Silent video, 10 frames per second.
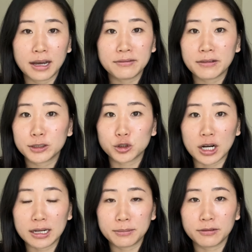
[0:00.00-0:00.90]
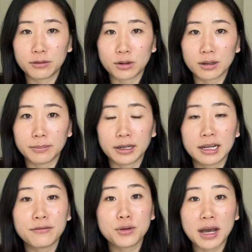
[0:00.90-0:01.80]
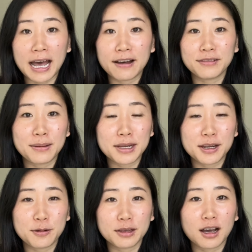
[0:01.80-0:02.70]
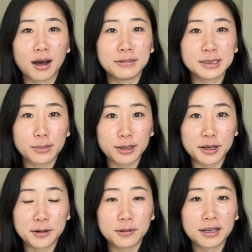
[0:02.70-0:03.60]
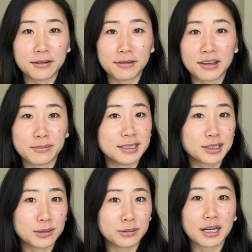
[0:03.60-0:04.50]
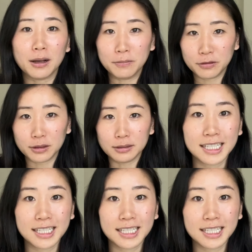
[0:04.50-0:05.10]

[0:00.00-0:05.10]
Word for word: I've never tried it before, but if you have, let me know in the comments below if they've been super helpful.